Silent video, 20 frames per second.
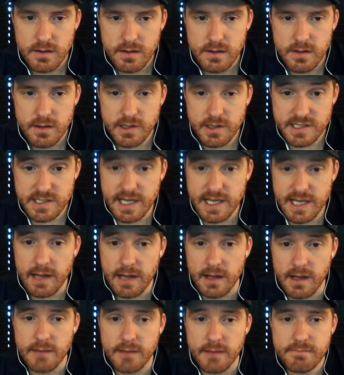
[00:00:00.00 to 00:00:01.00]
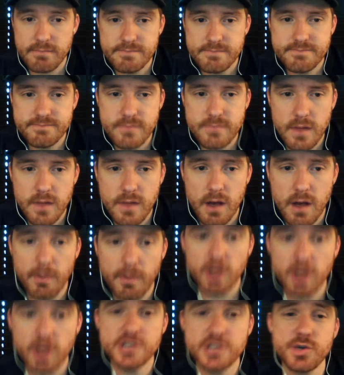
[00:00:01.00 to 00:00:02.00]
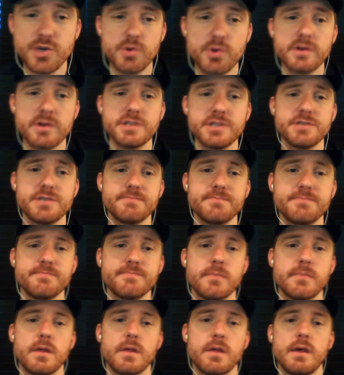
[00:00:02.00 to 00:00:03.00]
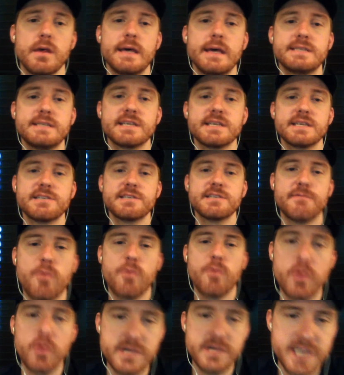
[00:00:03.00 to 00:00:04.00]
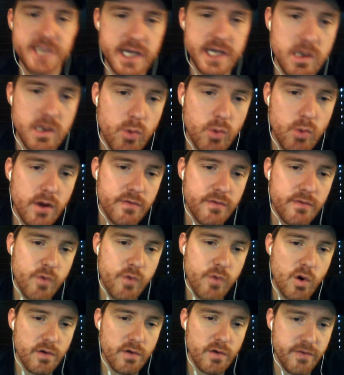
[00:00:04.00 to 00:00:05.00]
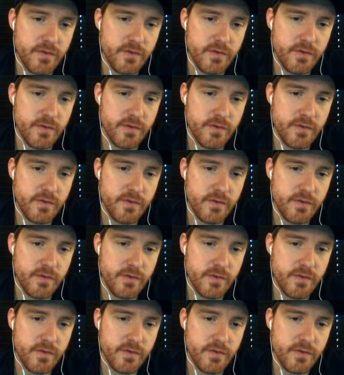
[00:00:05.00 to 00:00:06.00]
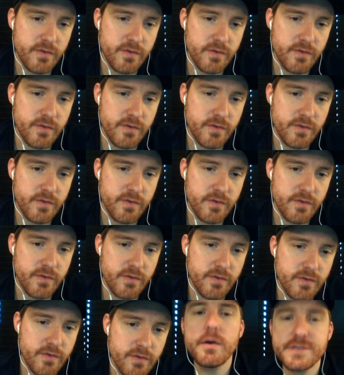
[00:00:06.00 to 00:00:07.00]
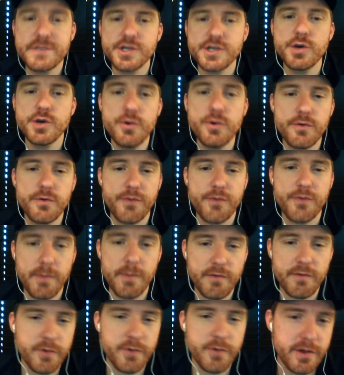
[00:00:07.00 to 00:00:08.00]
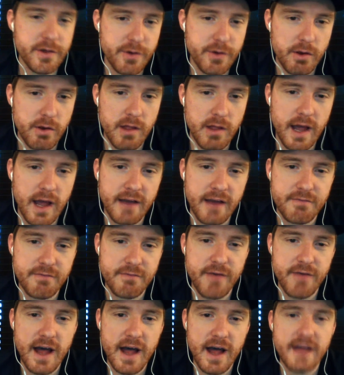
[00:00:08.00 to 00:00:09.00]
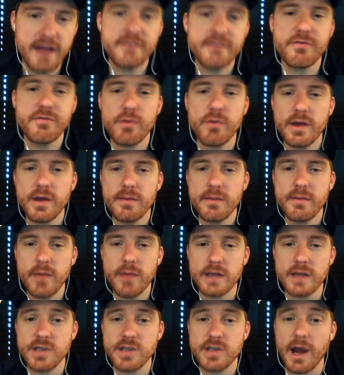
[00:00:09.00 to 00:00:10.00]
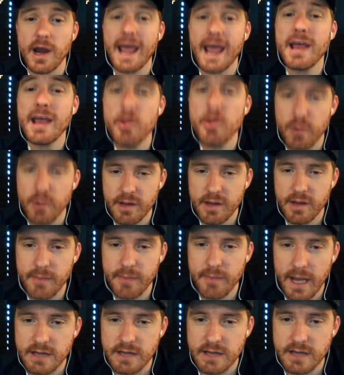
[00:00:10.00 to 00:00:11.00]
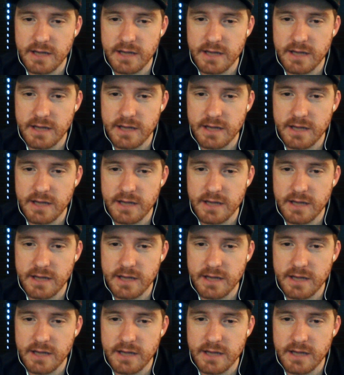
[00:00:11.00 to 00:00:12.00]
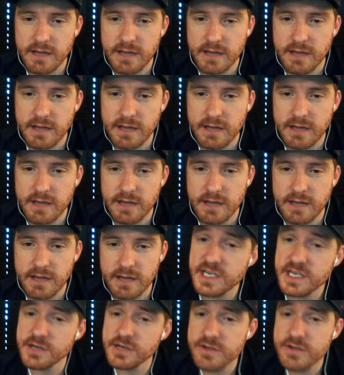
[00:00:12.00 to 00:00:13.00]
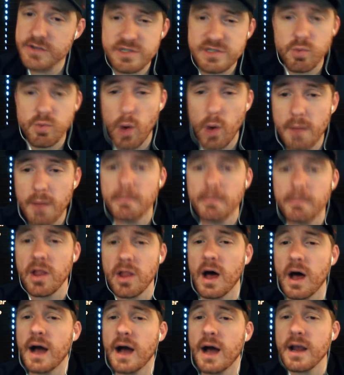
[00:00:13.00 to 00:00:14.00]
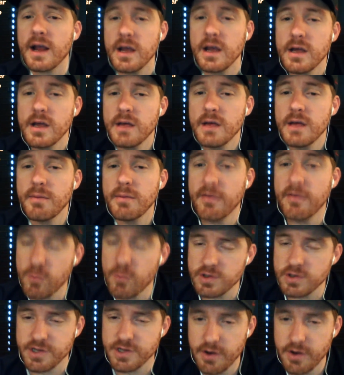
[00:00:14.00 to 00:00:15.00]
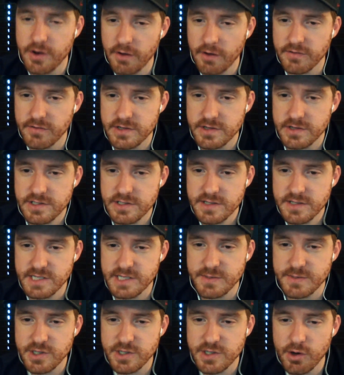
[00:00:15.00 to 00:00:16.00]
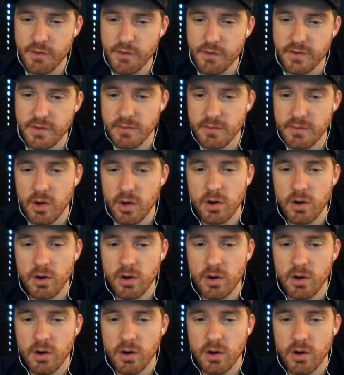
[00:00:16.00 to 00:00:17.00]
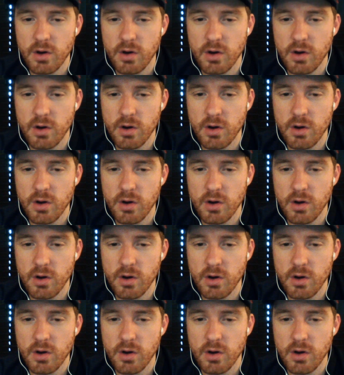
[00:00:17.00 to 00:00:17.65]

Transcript: Good stat line. Paul George, 6 of 14, 1 of 4 from 3, 0 of 2 from the free throw line, 8 rebounds, 2 assists, 4 steals, 1 block, but 4 turnovers. He's been turnovering the ball quite a bit this season.